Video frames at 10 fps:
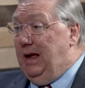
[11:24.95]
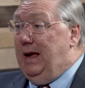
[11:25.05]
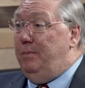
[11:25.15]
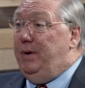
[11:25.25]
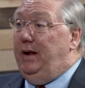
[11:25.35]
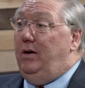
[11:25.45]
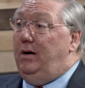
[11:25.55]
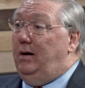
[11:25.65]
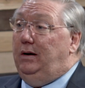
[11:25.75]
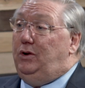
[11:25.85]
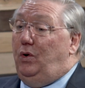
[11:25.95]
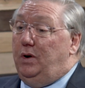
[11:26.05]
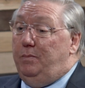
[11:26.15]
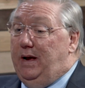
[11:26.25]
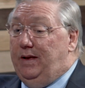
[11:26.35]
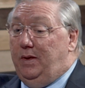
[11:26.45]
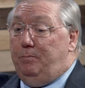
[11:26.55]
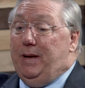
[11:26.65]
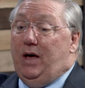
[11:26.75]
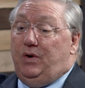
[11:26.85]
And Peter told a man
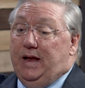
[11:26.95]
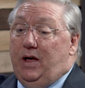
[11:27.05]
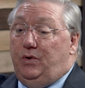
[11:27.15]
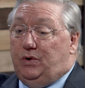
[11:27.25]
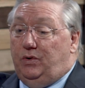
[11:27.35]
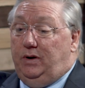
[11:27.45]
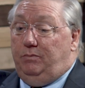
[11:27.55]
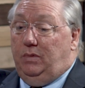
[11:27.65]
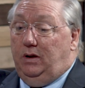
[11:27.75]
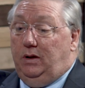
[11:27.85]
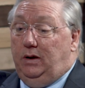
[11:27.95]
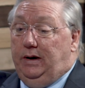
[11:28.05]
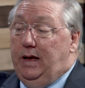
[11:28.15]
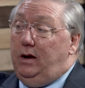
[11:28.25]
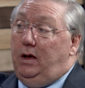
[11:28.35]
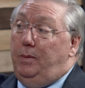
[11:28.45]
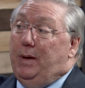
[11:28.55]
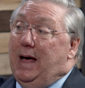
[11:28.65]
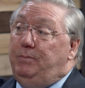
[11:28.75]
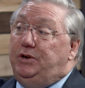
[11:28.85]
that bowed down to him, Get up,
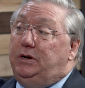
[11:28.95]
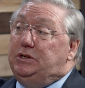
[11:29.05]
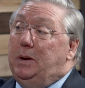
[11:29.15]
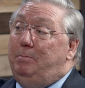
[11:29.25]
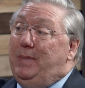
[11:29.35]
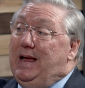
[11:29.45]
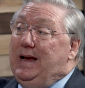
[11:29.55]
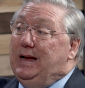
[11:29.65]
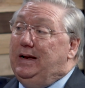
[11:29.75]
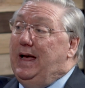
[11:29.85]
I'm just a man.